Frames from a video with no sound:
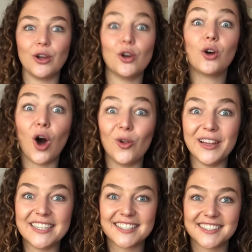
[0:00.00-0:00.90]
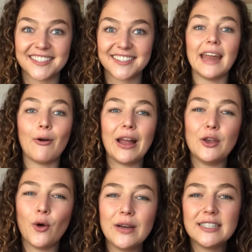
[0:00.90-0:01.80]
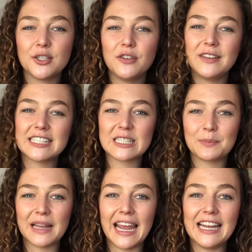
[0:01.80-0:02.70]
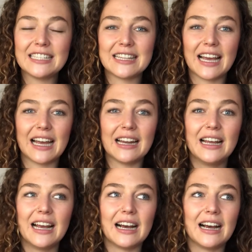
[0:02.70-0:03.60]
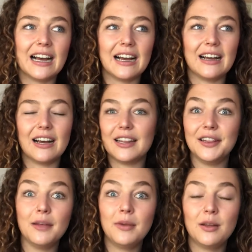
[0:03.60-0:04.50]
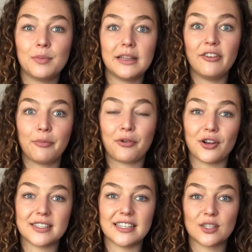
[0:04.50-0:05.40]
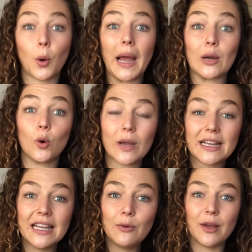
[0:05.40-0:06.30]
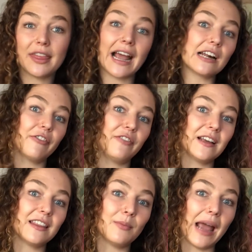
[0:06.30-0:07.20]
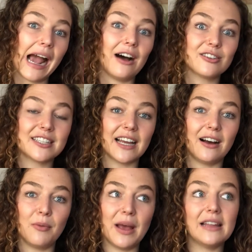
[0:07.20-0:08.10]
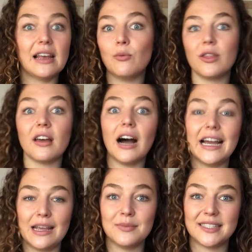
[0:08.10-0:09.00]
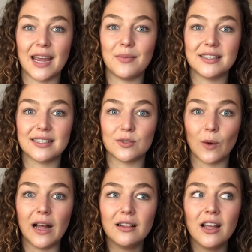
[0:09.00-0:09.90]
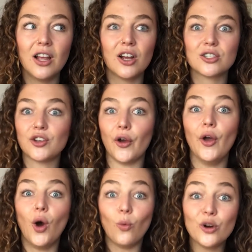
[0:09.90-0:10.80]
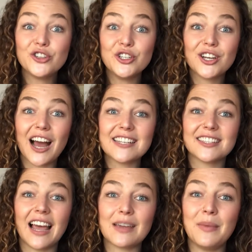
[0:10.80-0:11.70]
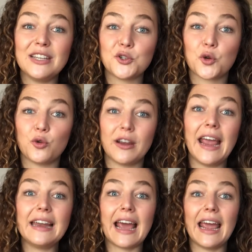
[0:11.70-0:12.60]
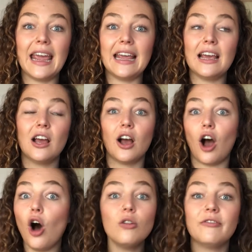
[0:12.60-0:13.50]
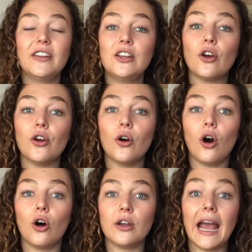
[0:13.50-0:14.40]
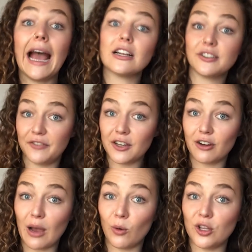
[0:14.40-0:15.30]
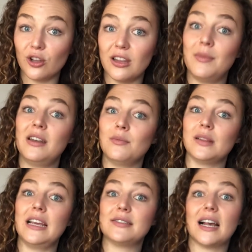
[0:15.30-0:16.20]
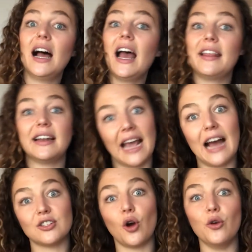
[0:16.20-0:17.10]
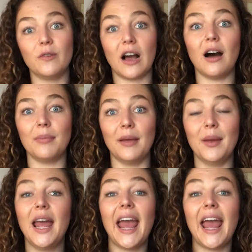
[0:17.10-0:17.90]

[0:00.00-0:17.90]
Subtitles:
goal is. Now, I know I sort of explained that limiting belief process quite quickly with how to figure them out and then with the I am statements as well. So would you guys like me to create a whole video on how to figure out what your limiting beliefs are and then how to overcome them?